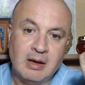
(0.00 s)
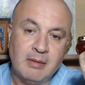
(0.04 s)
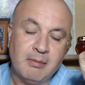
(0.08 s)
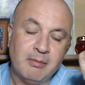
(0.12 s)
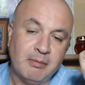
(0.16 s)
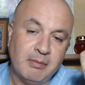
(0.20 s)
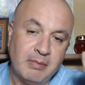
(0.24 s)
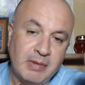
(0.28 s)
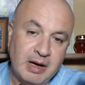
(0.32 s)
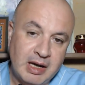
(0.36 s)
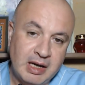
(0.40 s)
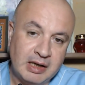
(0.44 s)

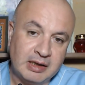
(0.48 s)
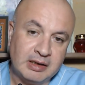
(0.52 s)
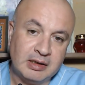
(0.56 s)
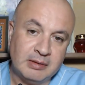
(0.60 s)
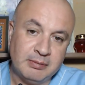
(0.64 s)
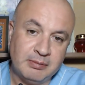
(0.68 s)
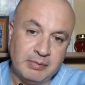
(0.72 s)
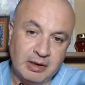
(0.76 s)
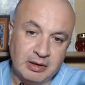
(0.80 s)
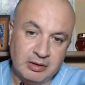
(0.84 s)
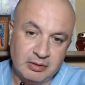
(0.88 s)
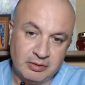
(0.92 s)

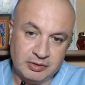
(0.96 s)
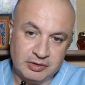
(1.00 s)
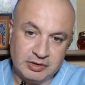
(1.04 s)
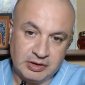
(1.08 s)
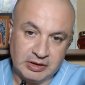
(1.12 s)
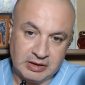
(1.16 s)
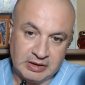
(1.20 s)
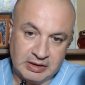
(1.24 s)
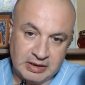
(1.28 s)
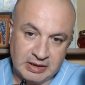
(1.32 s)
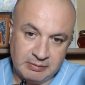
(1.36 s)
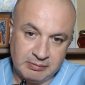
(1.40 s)

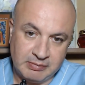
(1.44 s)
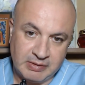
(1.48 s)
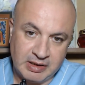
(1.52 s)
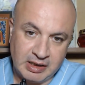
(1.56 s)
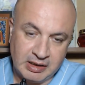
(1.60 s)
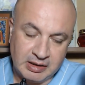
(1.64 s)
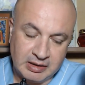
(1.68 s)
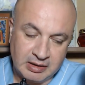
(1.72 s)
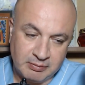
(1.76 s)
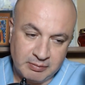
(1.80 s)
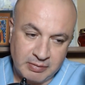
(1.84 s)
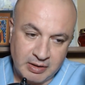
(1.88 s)

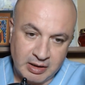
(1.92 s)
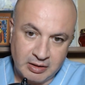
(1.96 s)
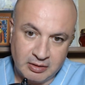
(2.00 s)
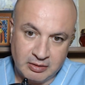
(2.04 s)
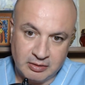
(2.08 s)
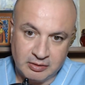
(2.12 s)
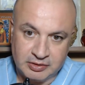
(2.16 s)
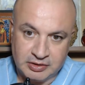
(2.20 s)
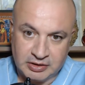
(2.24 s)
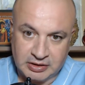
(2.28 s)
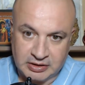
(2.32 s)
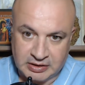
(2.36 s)

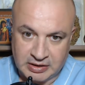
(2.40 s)
microbiologic